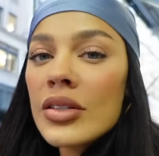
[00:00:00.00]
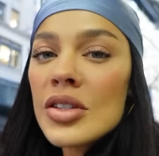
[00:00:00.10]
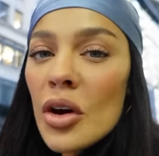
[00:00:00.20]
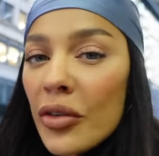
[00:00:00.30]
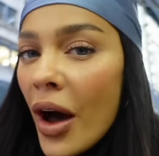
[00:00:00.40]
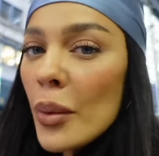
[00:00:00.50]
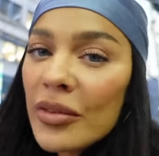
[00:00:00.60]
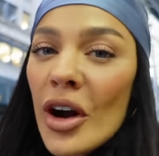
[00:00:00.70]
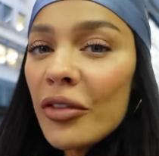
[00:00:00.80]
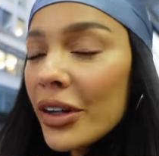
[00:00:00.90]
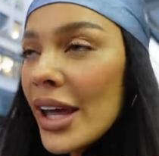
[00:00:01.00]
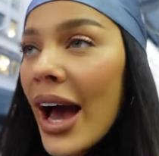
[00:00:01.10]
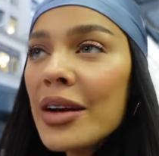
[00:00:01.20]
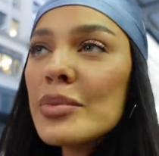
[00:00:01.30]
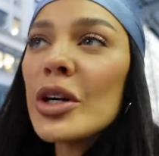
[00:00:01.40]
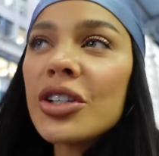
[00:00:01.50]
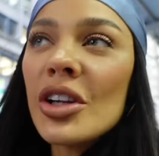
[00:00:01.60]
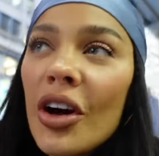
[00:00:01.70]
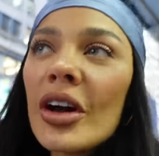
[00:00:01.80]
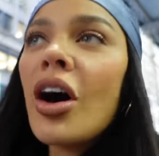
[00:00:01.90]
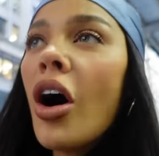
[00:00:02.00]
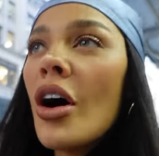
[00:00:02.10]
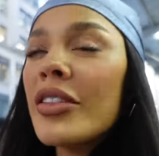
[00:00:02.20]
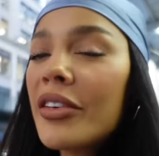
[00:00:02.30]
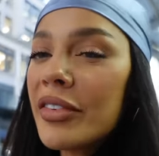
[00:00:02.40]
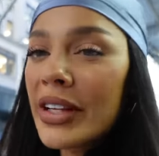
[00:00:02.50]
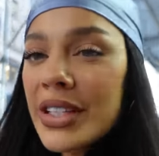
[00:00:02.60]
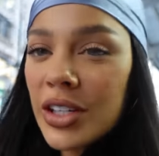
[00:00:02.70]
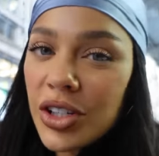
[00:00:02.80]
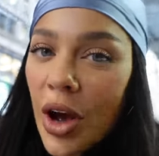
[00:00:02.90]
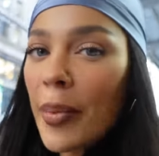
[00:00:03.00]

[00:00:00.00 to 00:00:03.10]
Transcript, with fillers: So far we've not really had much luck on the vintage shop